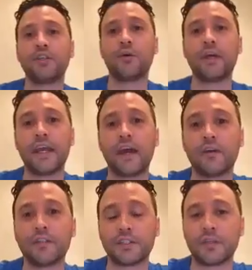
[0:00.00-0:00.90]
show
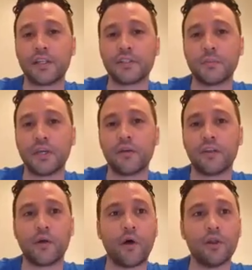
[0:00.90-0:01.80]
together, something that's bigger
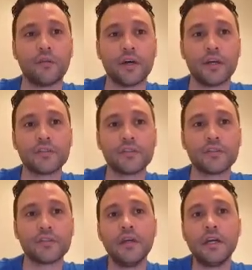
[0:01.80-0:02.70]
than all of us,
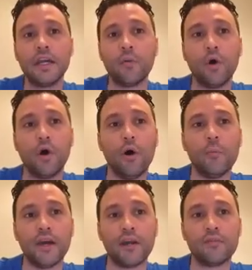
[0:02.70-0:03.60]
and we'll
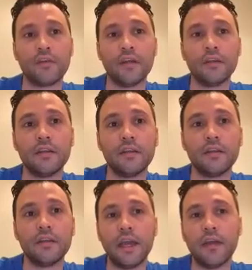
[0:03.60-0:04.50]
all benefit.
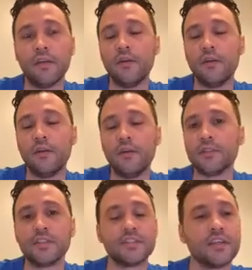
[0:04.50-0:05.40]
And they do more
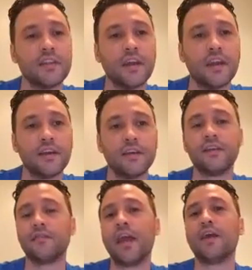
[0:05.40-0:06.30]
business than they
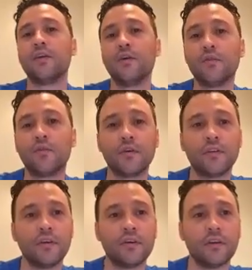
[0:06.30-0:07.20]
can handle
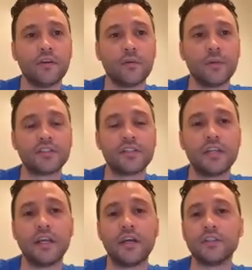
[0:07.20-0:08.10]
for the, you know, the rest of
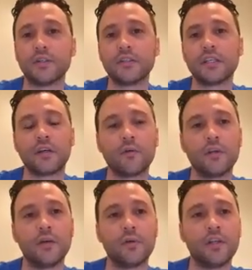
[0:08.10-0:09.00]
the year. So it's like a
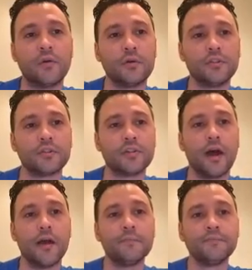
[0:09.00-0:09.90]
really, really crucial
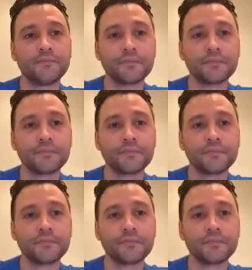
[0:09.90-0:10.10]
time.